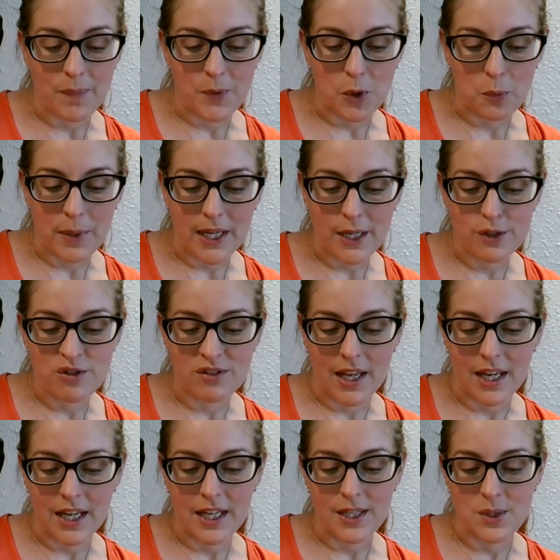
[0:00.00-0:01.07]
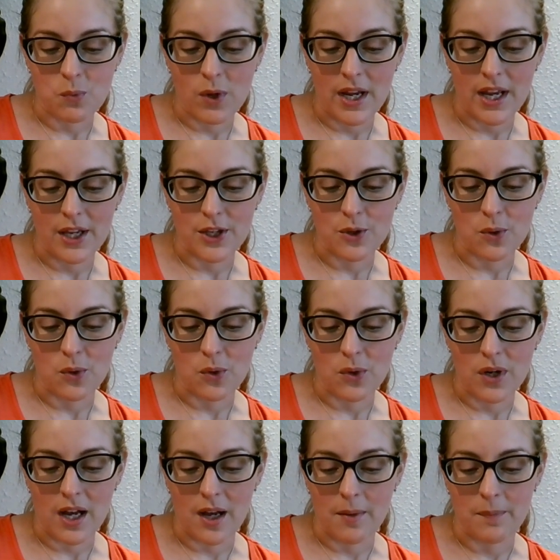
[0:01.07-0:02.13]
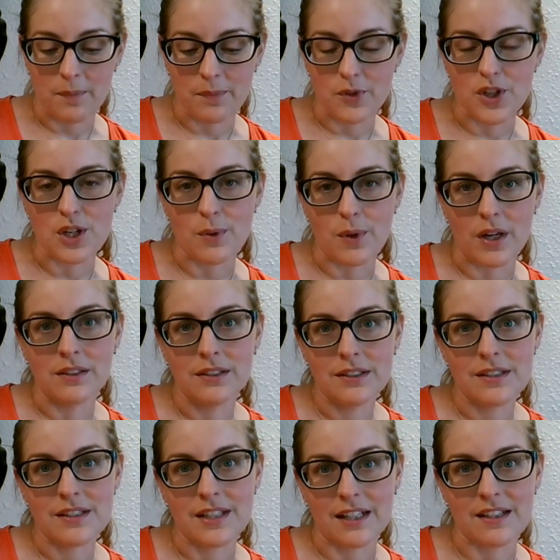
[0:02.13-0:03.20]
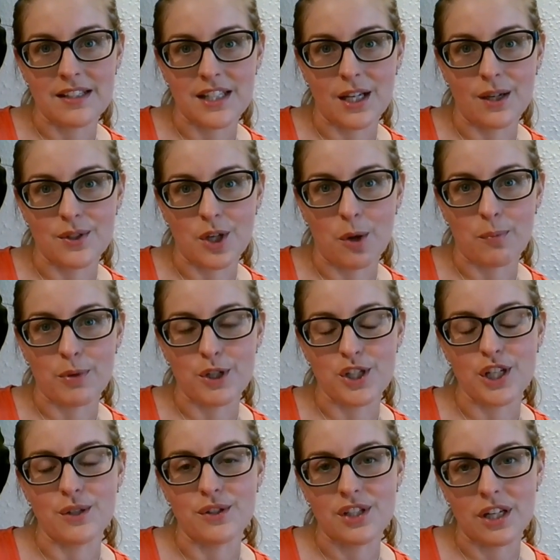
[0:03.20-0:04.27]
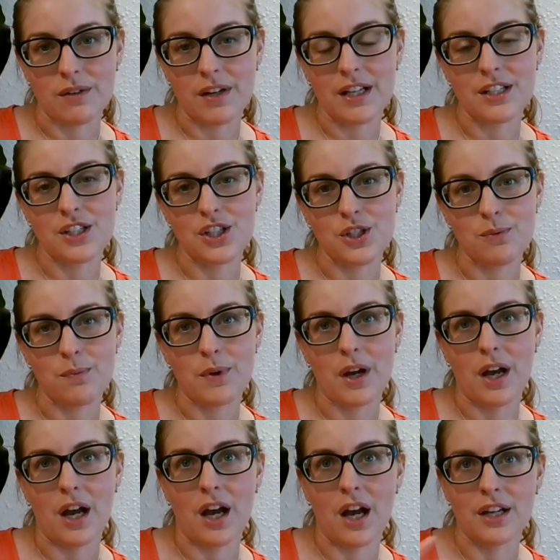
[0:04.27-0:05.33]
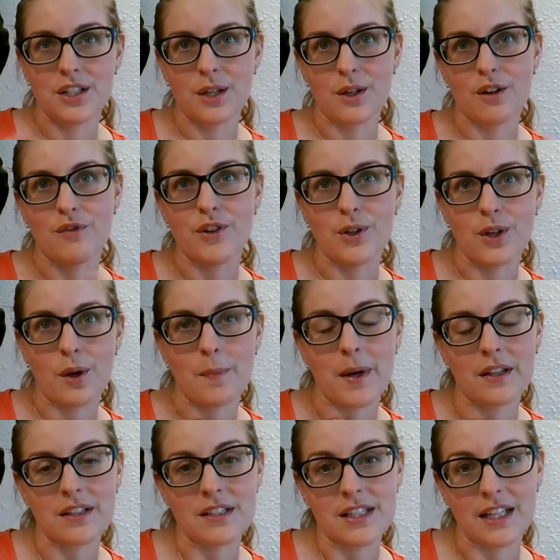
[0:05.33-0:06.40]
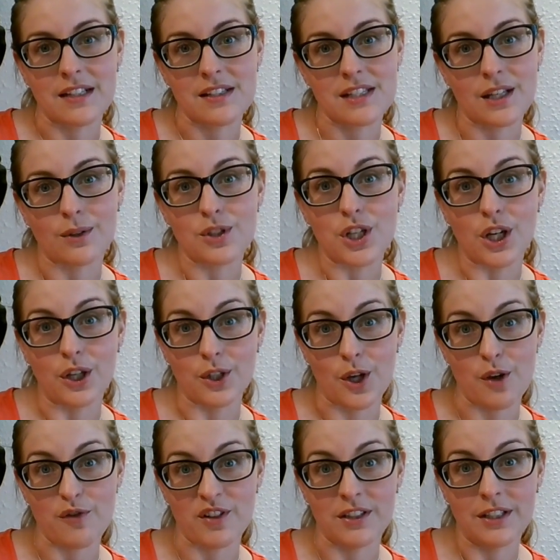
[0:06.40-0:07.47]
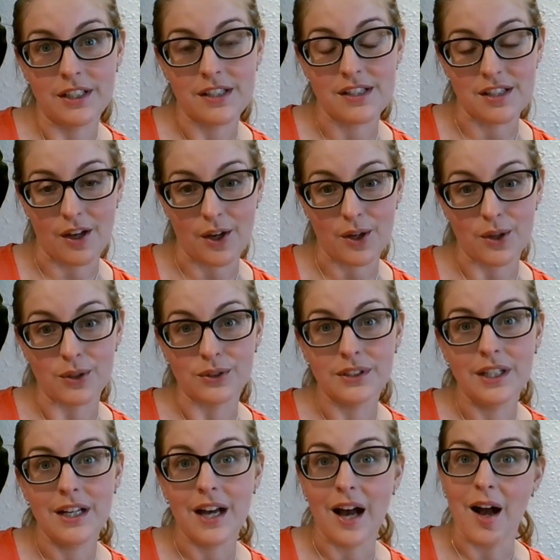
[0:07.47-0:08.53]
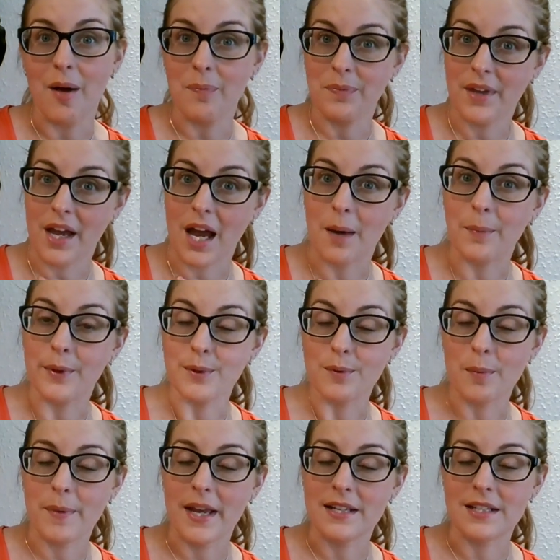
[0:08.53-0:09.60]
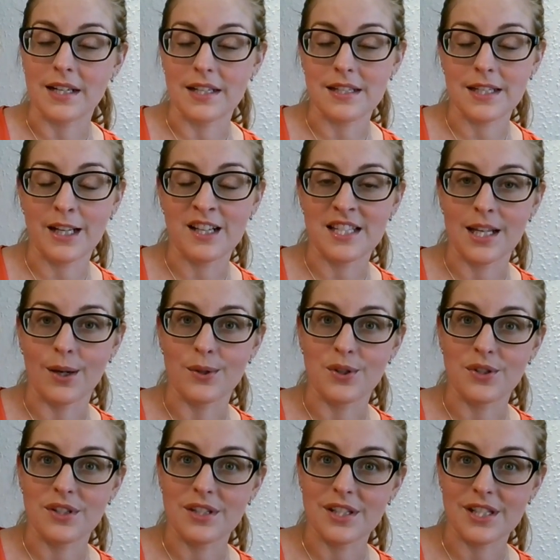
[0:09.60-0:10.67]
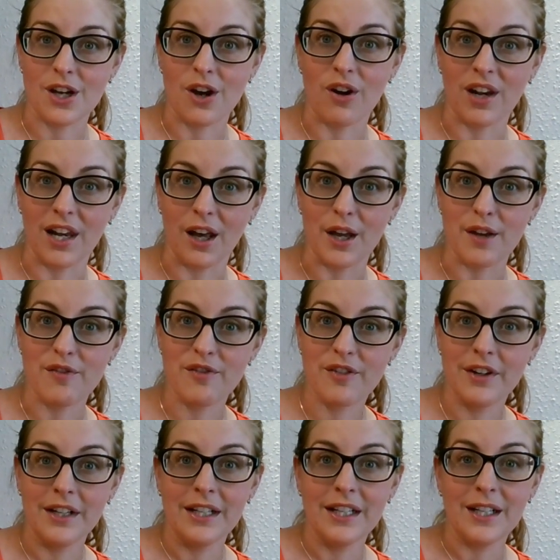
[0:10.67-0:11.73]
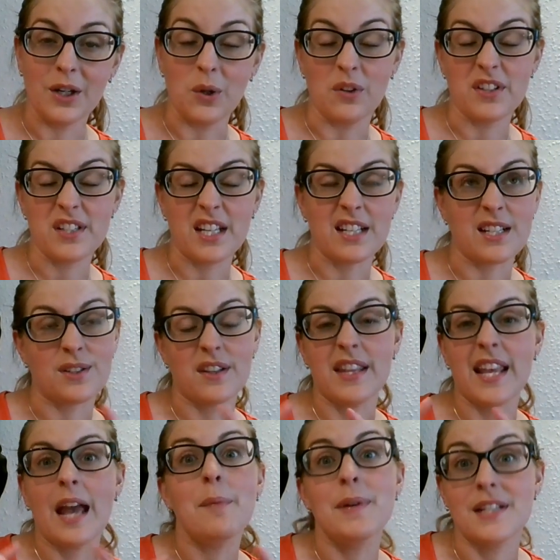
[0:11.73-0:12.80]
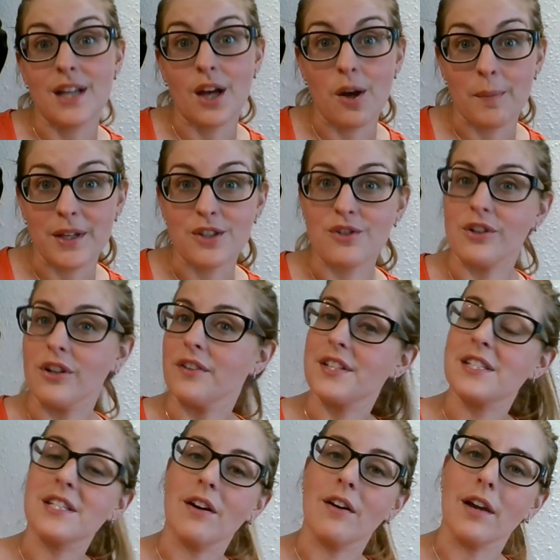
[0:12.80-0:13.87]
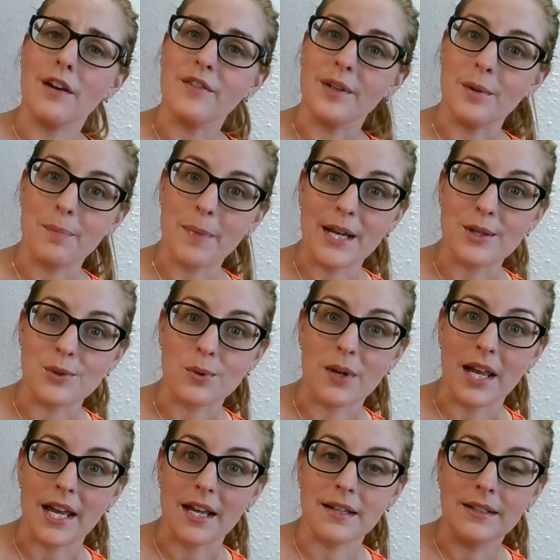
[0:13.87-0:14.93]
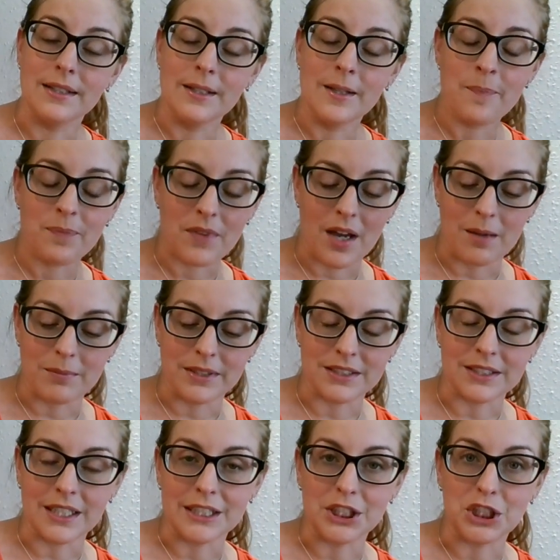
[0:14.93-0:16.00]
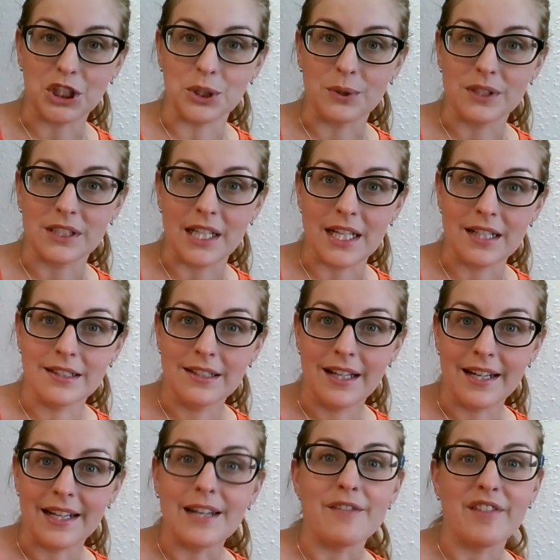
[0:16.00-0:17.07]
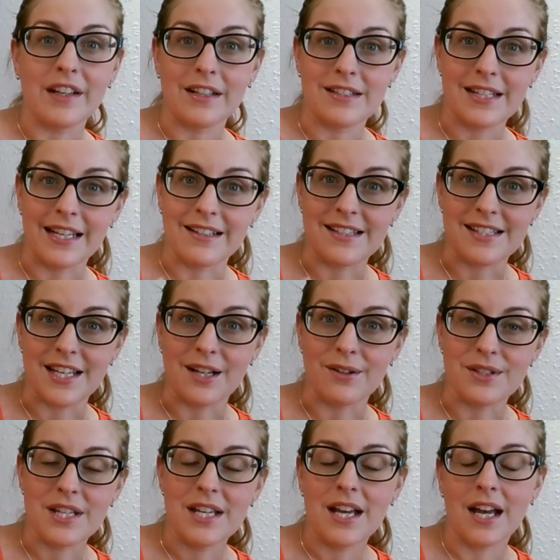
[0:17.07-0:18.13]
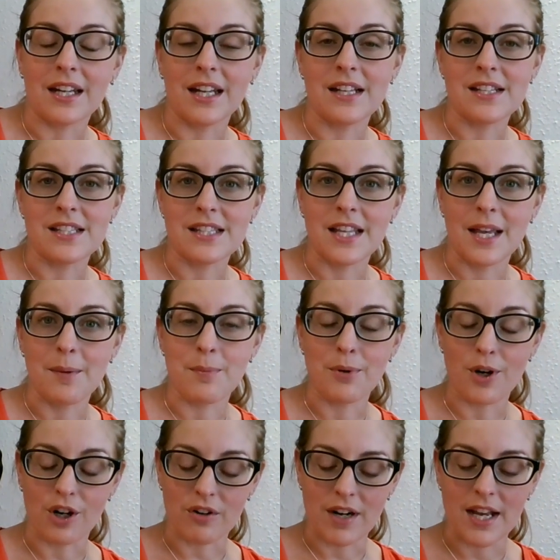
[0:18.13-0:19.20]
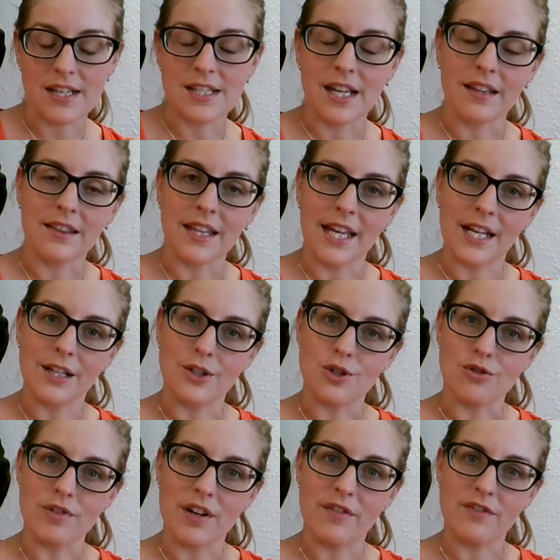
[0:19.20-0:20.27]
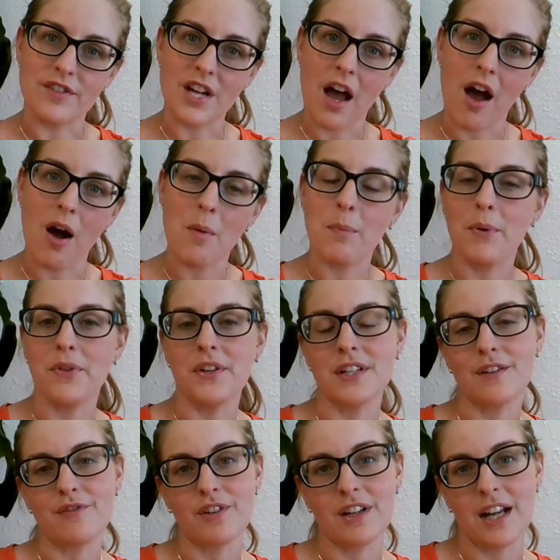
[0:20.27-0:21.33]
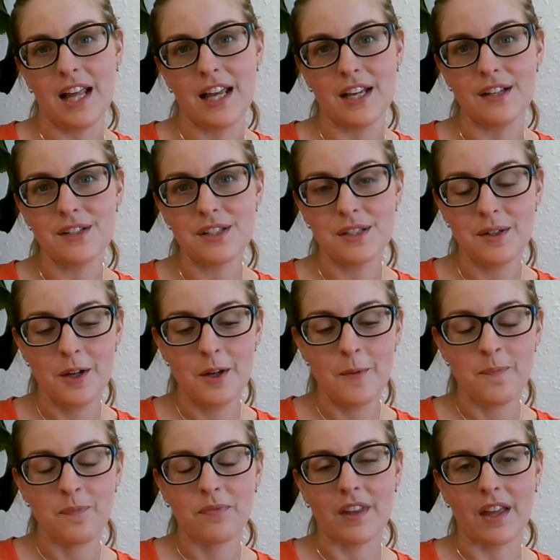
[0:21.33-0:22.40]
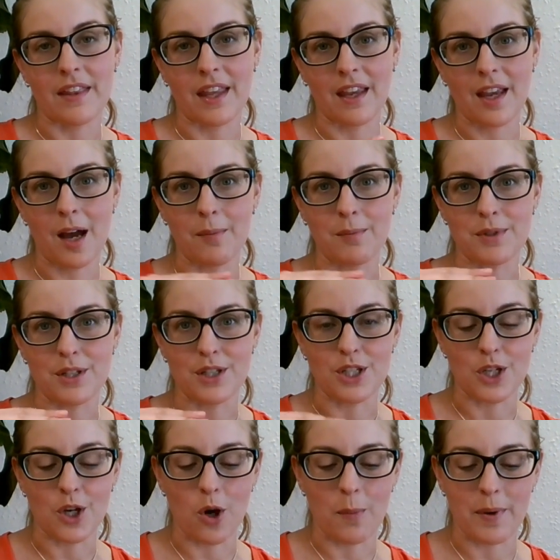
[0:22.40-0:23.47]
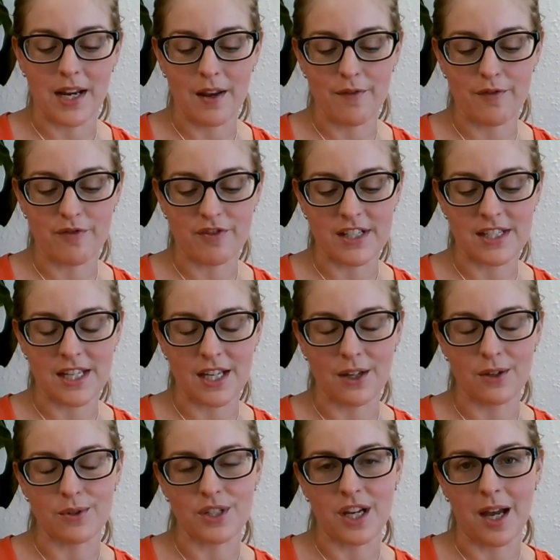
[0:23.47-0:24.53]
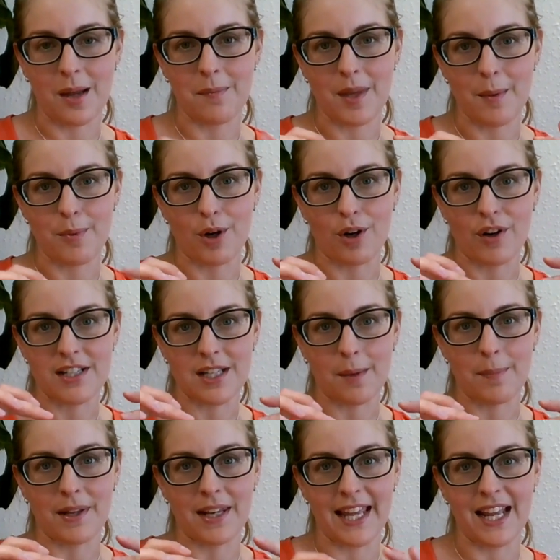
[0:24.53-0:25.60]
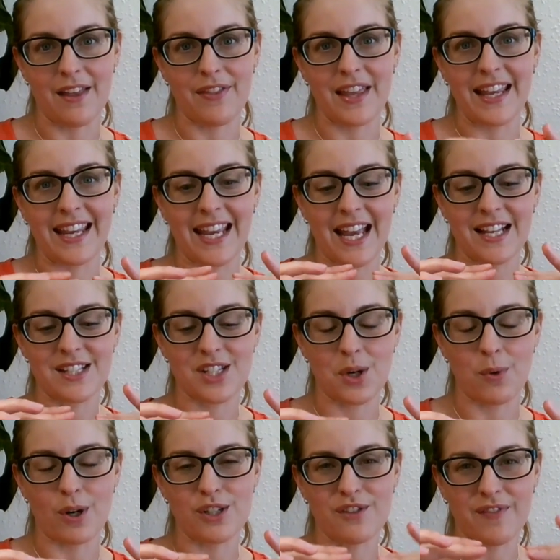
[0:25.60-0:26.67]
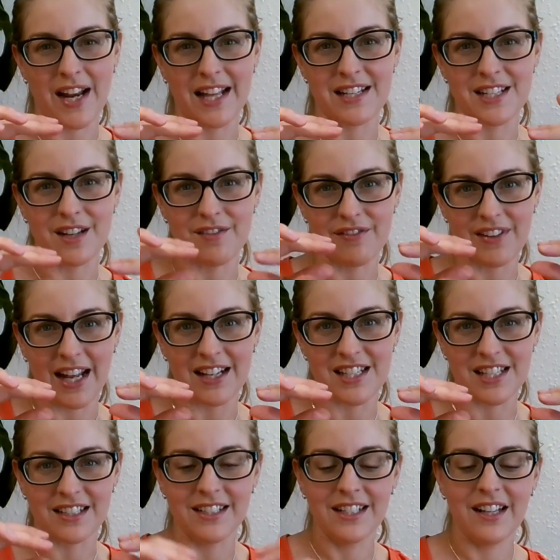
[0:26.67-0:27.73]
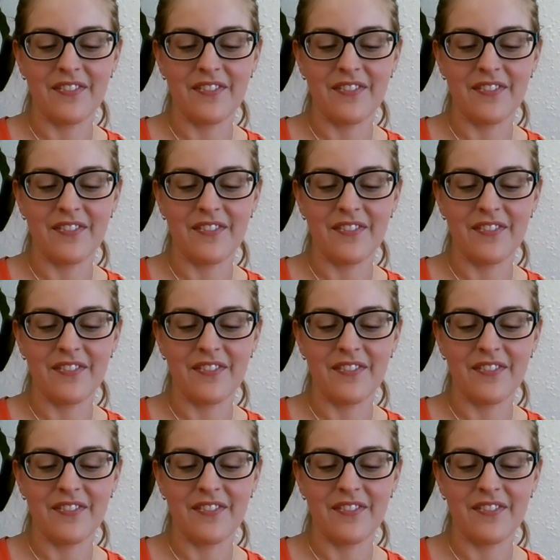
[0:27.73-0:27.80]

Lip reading: Your basal layer is where your newer skin cells are produced. So as I don't know if you know about the skin cell turnover cycle that happens, but basically skin cells start life, or skin cells in the epidermis rather, start life in the basal layer as nice juicy living skin cells, and as they progress and they drift up the different layers, they then come to the top, and every single time they progress up a layer they get squashed flatter and flatter.